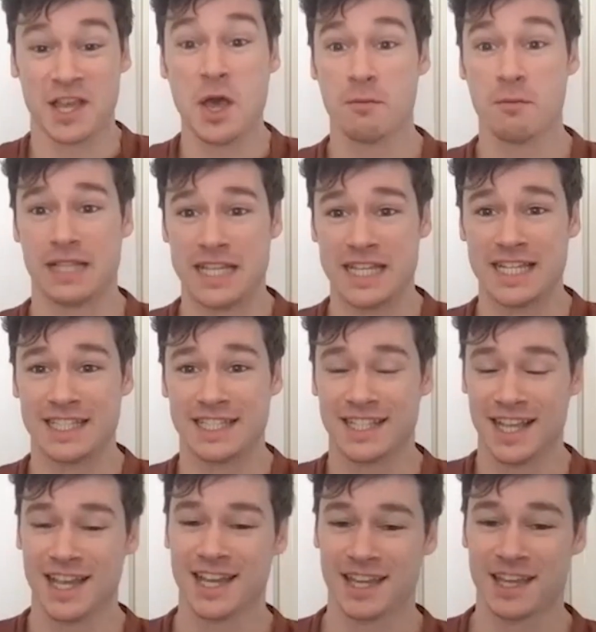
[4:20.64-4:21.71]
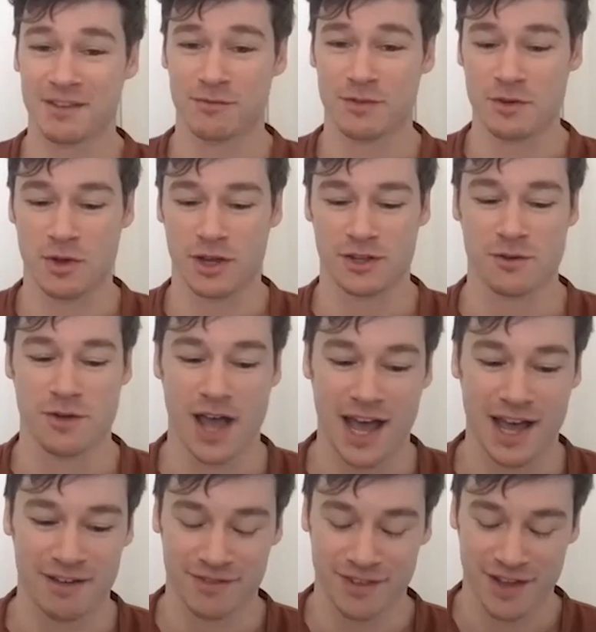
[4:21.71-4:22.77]
please give me what you
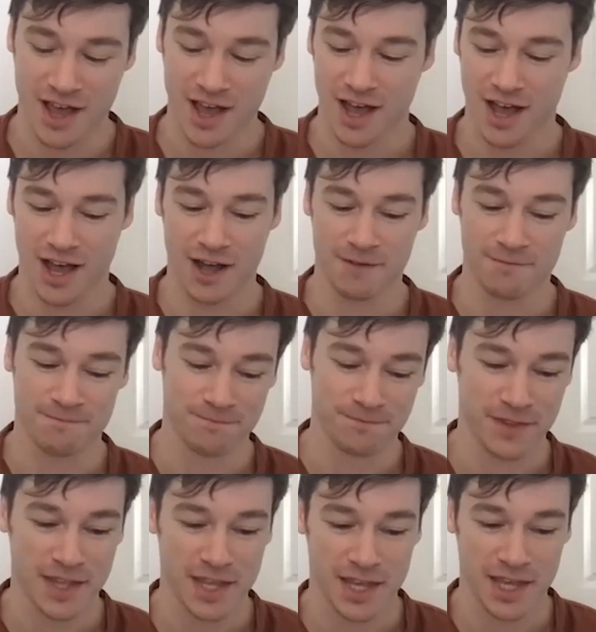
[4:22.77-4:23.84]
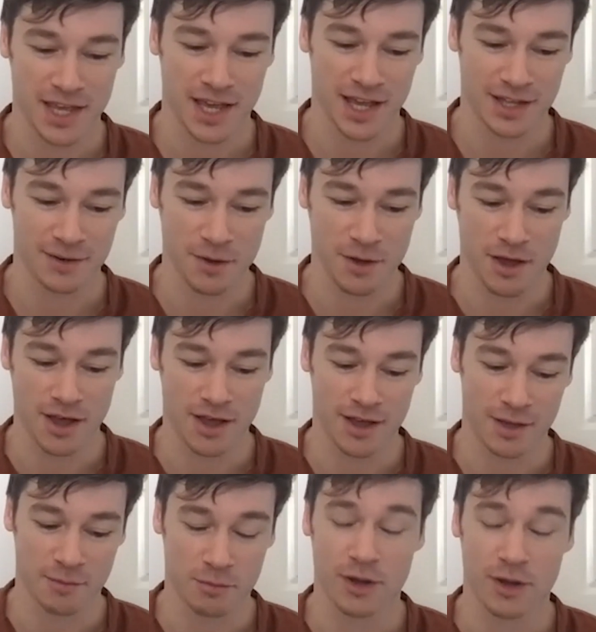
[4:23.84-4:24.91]
have. I'm
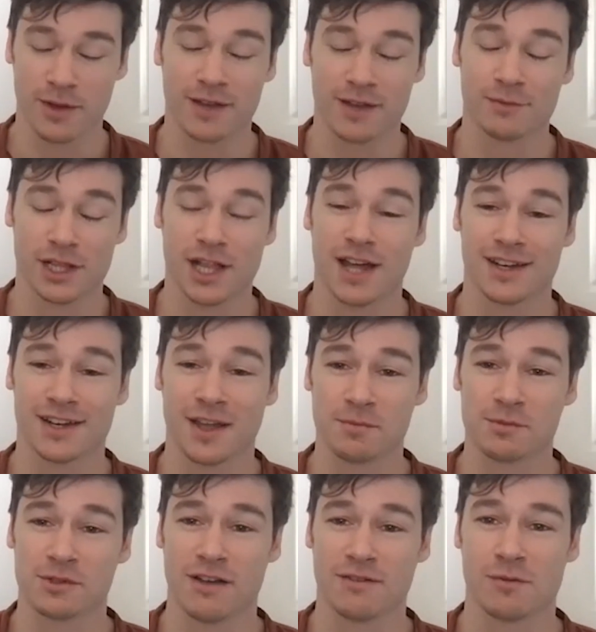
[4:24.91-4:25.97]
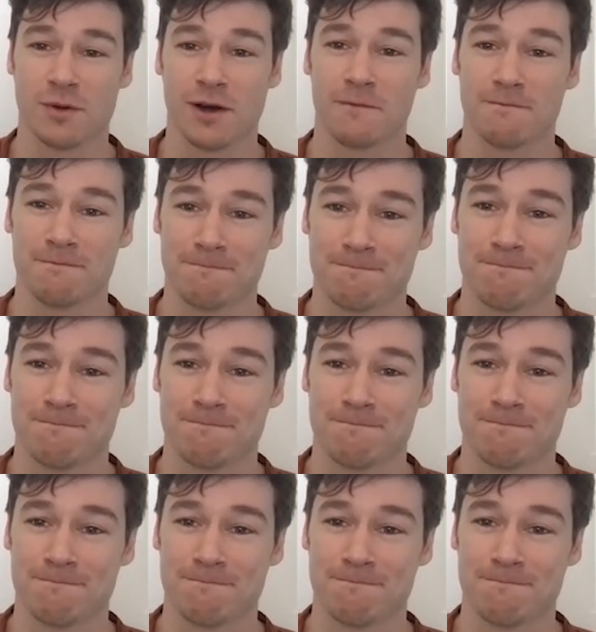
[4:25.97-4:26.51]
glad it comes off well.